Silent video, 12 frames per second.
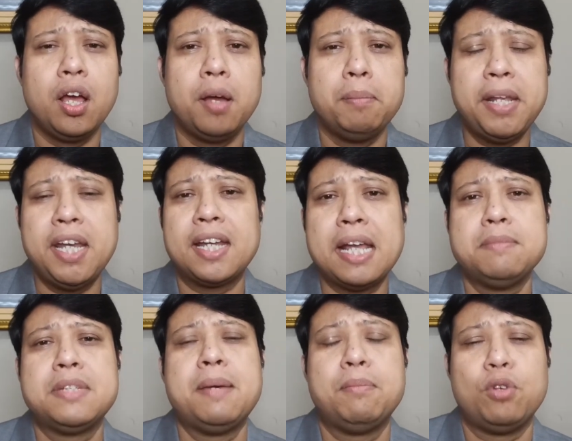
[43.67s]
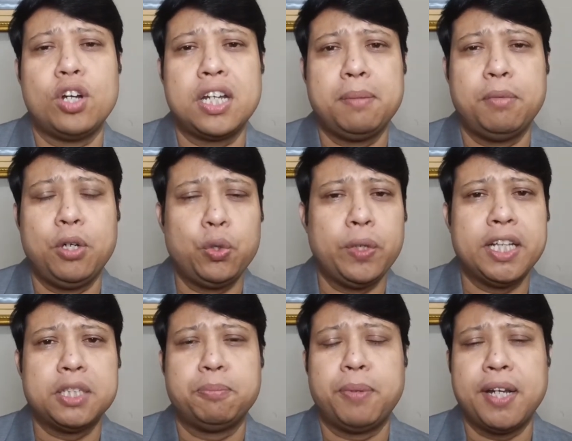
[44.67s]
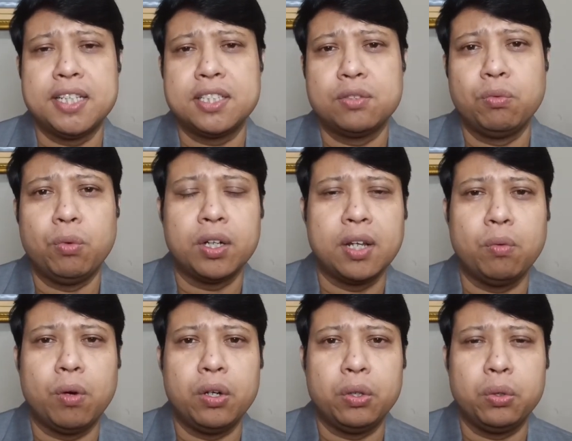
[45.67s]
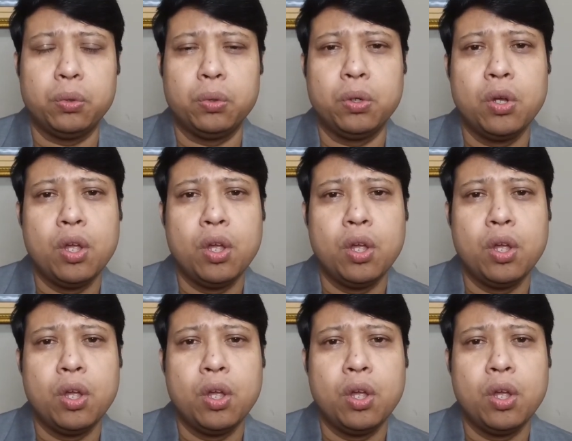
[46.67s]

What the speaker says: Many times I'm not able to express what I want to,